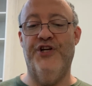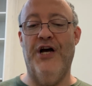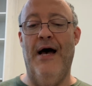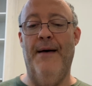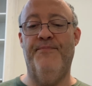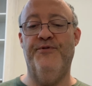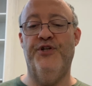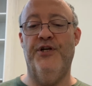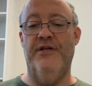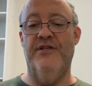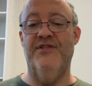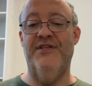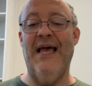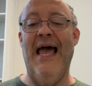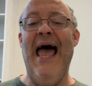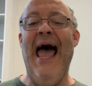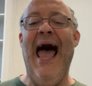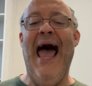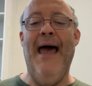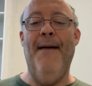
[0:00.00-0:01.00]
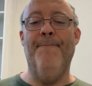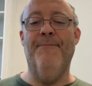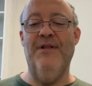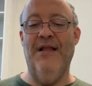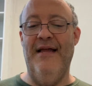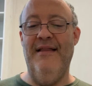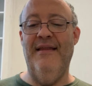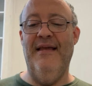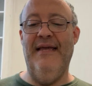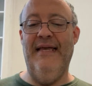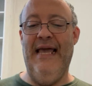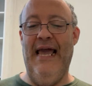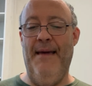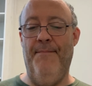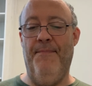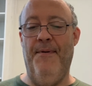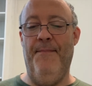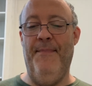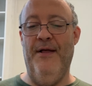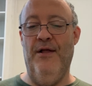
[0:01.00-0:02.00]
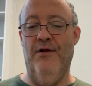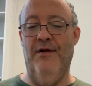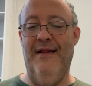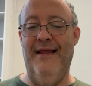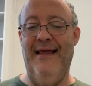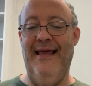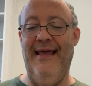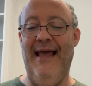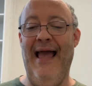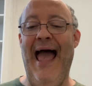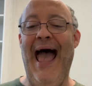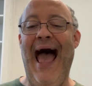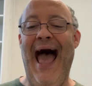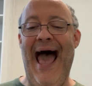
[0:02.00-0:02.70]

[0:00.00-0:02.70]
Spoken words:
options and blending capability,